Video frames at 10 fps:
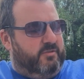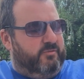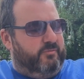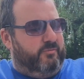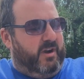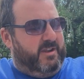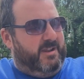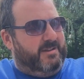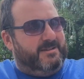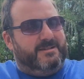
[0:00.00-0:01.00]

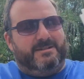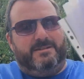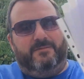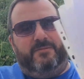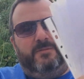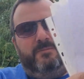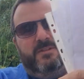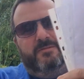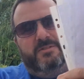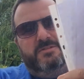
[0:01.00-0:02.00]
Kranix from
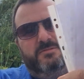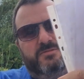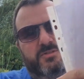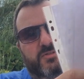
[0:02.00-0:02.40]
the original